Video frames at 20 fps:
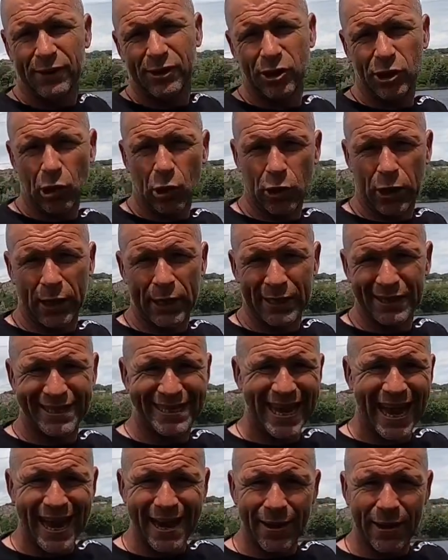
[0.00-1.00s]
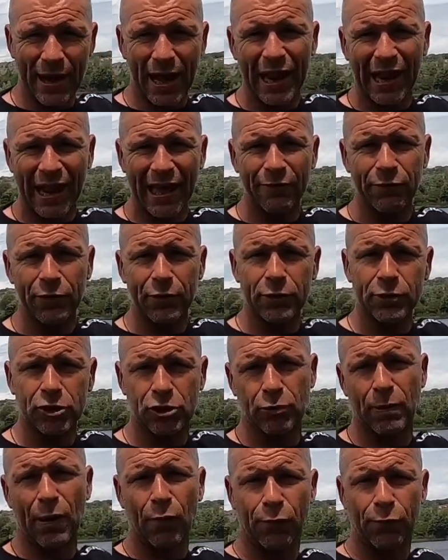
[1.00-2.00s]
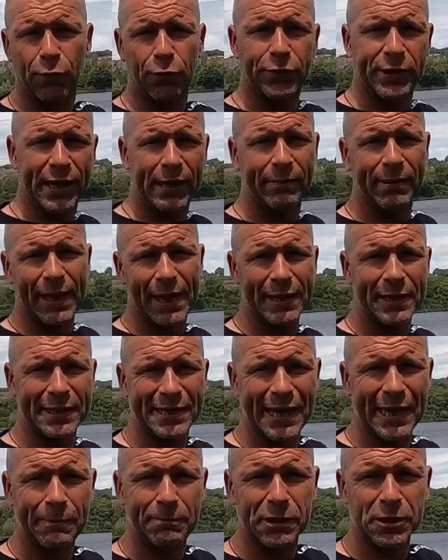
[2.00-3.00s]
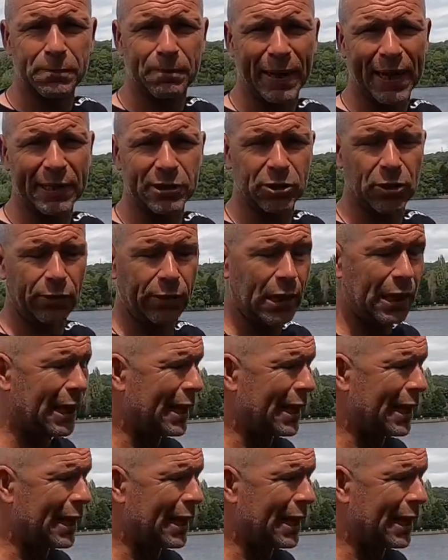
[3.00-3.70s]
You're looking at 10, 11 and 12 foot deep. They're the deepest pegs on the